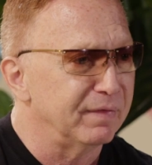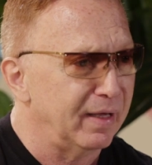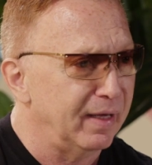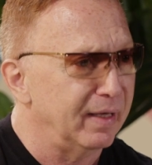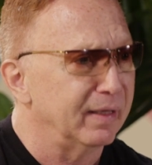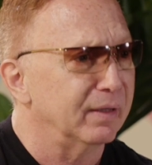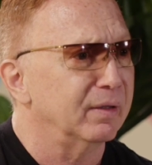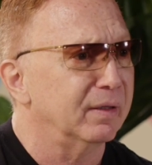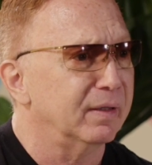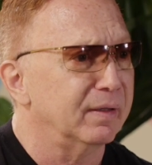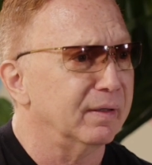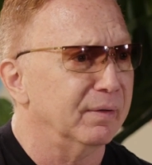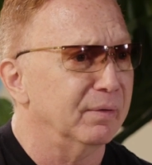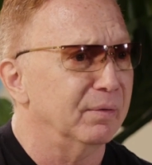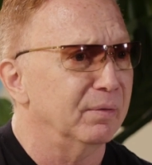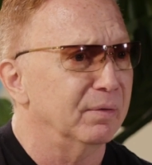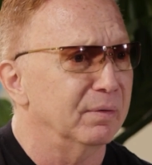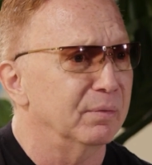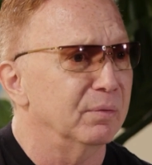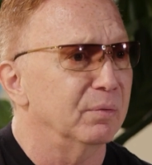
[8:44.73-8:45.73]
like
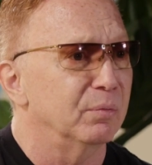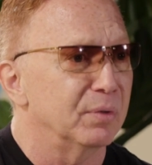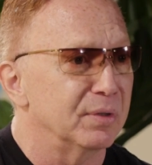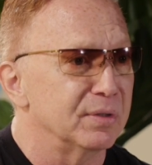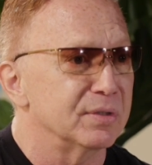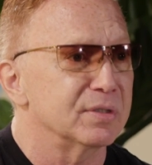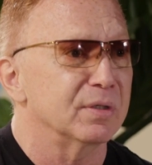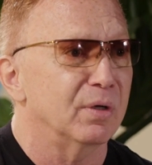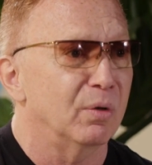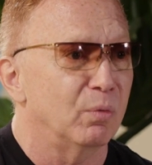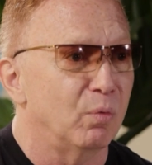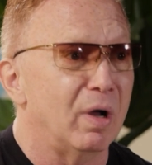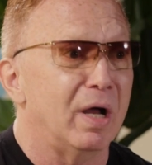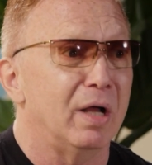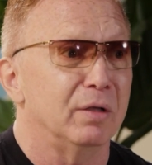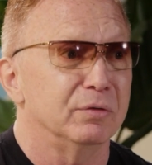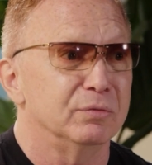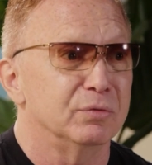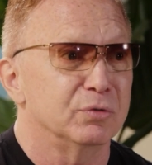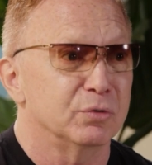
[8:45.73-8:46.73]
was a
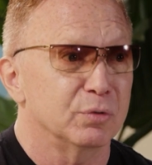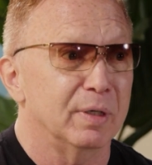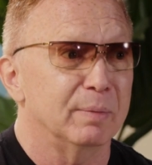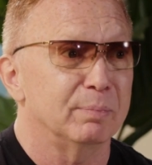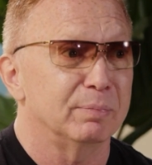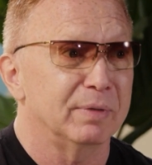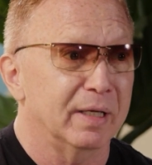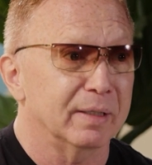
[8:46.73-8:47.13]
wild trip.